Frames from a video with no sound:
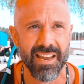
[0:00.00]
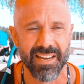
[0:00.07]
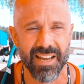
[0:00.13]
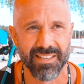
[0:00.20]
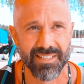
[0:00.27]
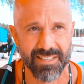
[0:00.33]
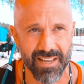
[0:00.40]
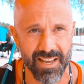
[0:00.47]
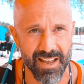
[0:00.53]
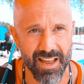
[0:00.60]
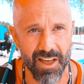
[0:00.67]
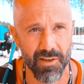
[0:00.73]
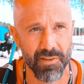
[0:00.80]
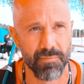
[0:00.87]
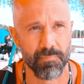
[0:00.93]
gets the
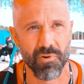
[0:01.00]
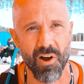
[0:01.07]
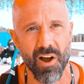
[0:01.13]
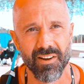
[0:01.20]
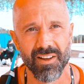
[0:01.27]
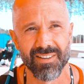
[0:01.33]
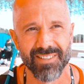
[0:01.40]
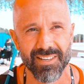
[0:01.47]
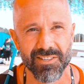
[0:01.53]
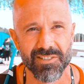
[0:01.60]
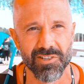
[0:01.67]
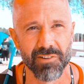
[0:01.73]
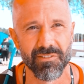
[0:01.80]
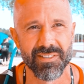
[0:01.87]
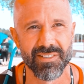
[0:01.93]
health products and
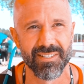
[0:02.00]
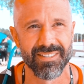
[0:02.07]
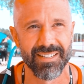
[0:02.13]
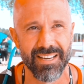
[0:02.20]
services